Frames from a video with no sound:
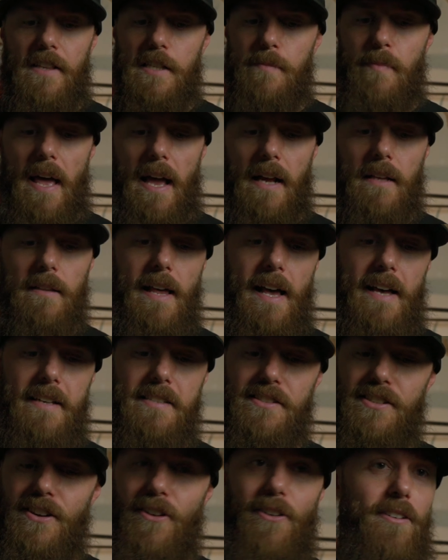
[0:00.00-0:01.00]
this bag
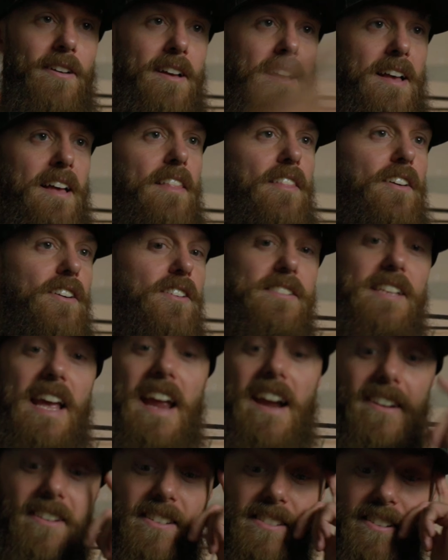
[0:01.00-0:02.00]
last, so there's
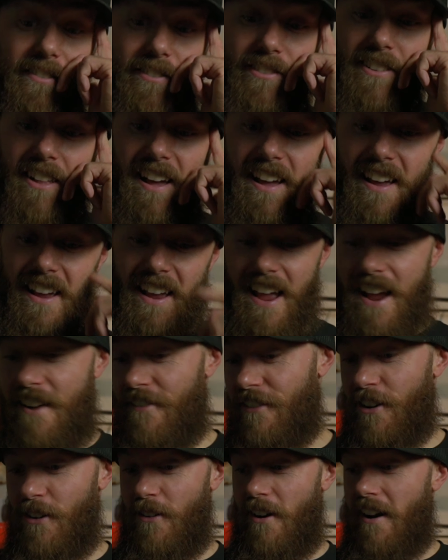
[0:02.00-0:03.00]
hairs flying
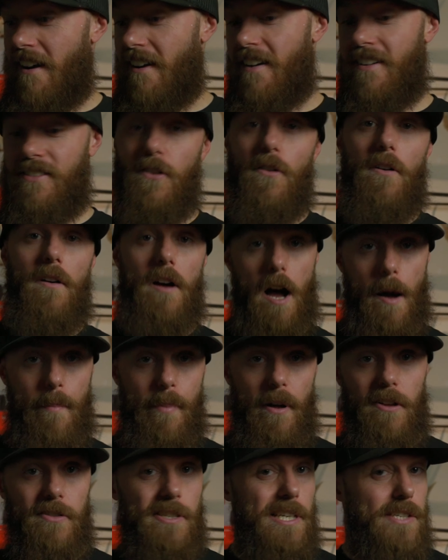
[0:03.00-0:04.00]
everywhere. So I
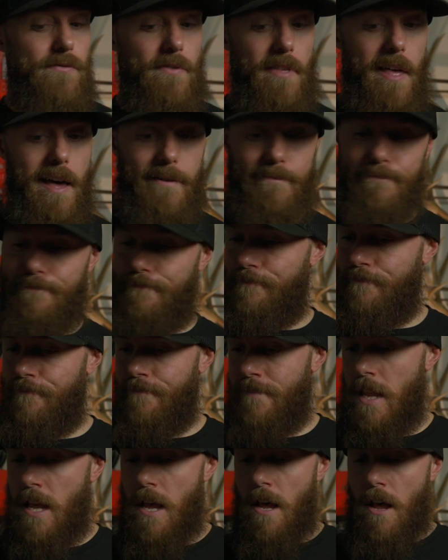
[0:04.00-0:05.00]
apologize for that.
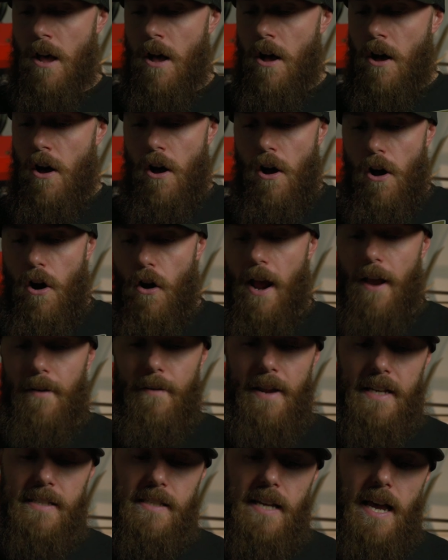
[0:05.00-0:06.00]
Alright,
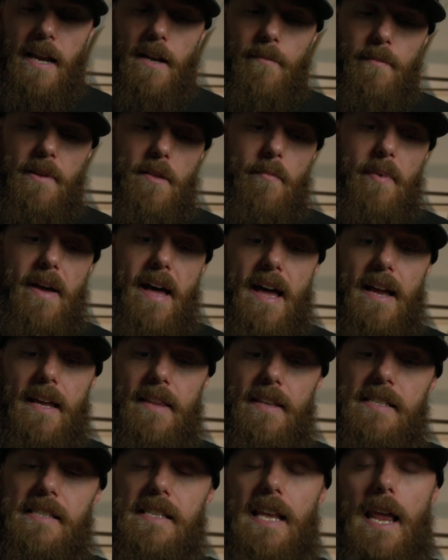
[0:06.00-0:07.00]
next item in the bag.
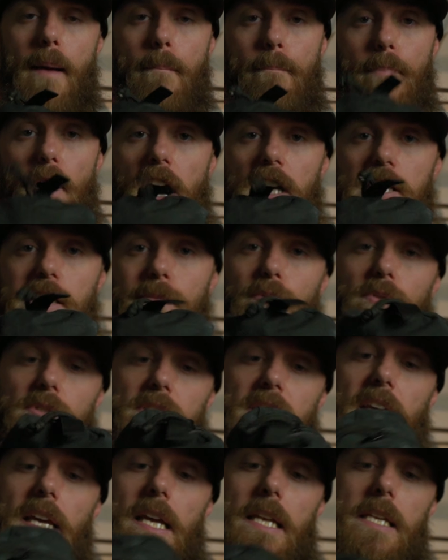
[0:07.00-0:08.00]
This is a possibles
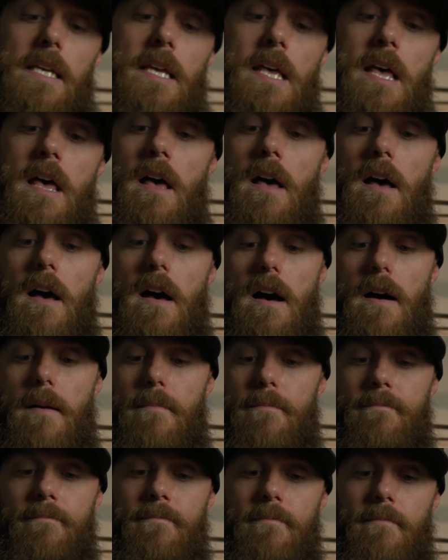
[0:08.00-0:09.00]
kit.
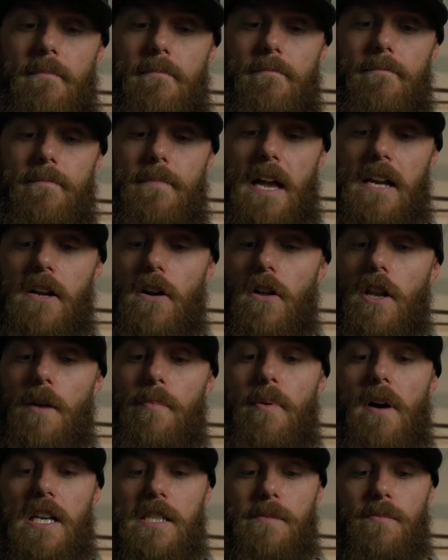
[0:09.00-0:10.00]
I call it a
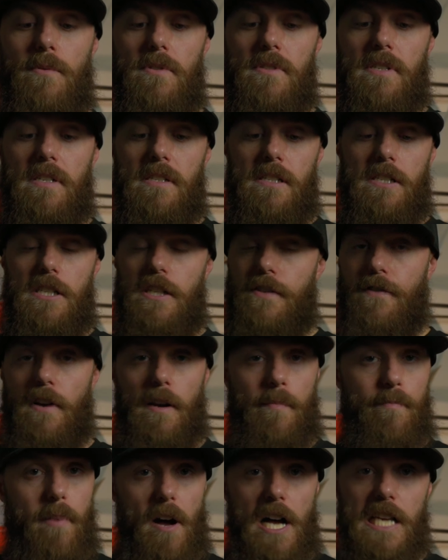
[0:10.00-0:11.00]
possibles because it's just for
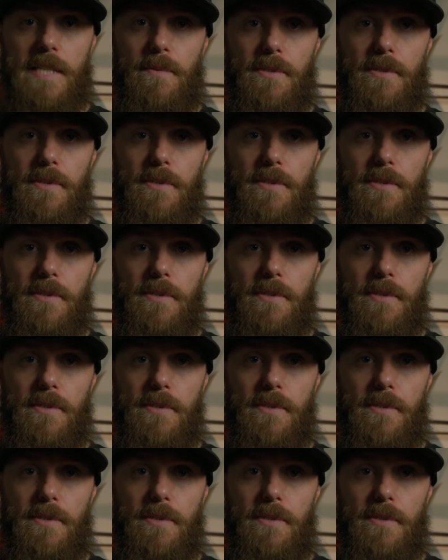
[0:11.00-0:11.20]
like possible